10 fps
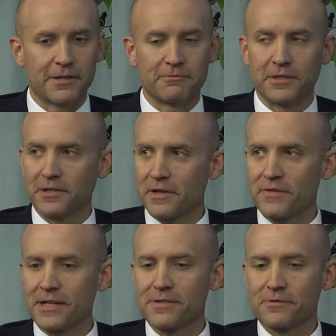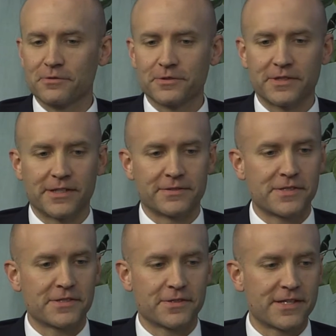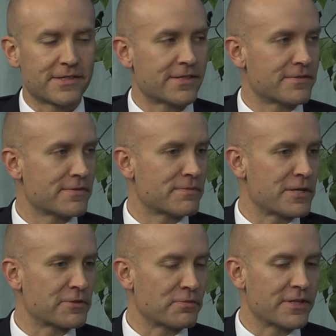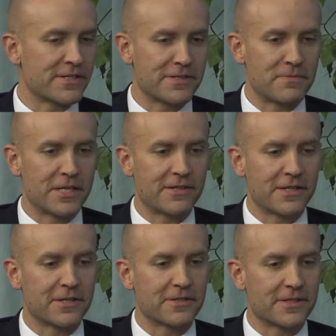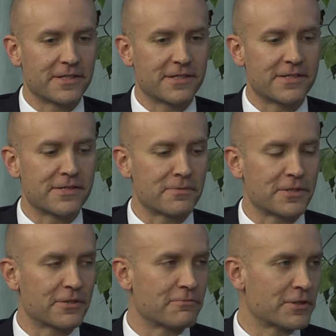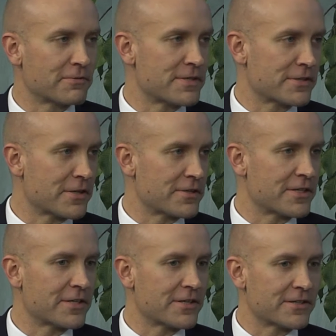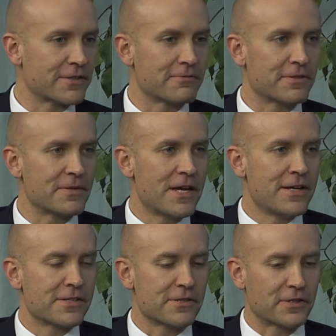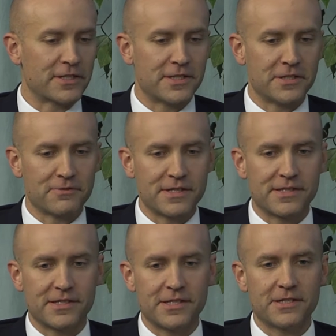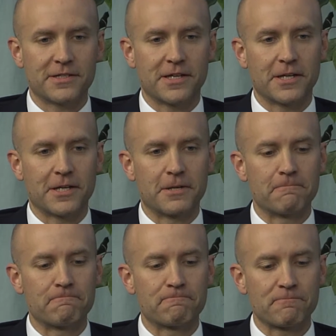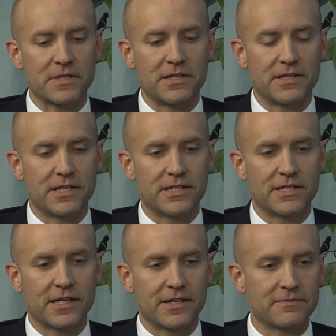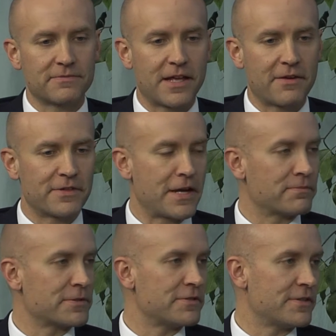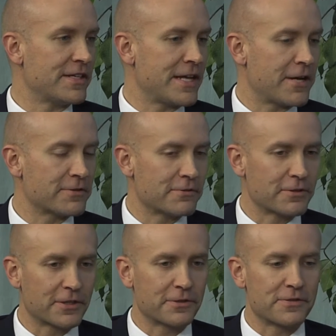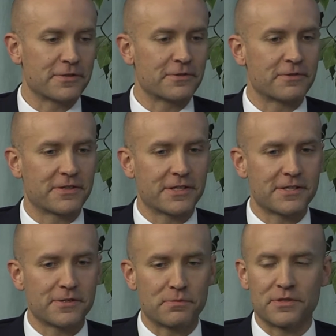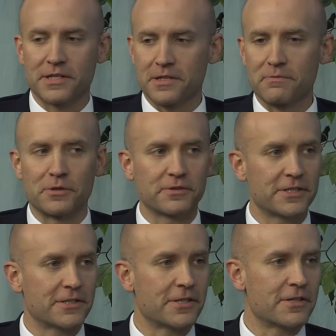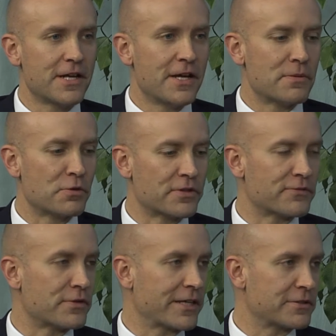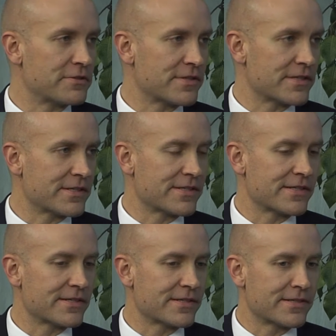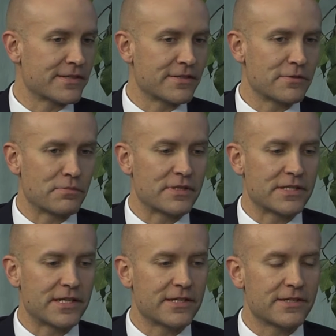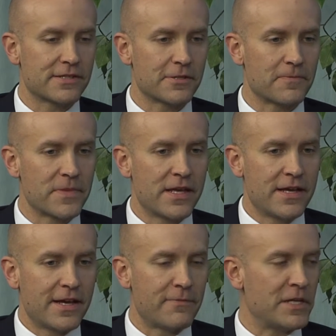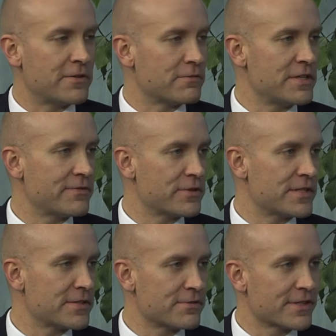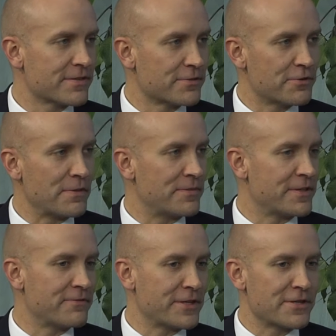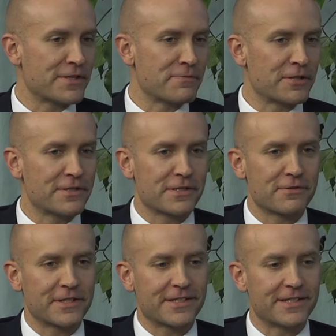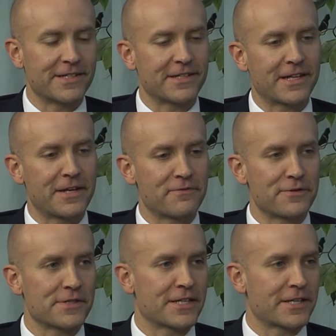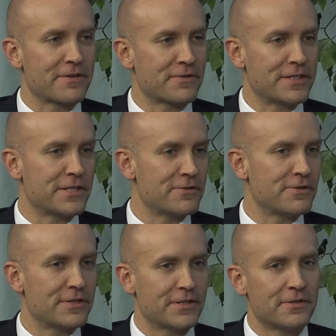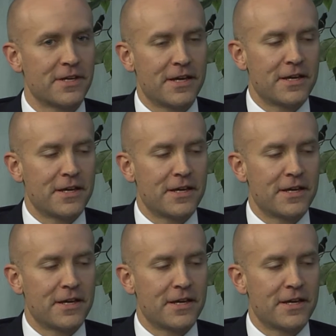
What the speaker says: Really love that school. It still has a special place to me there, and some of the good work we started there I think we're still continuing to see. And then have an opportunity now to work closer with Superintendent Murley and our board of directors as assistant superintendent. So I've been in 3 different districts, grew up in a very small district, and it kind of feels like I've continued to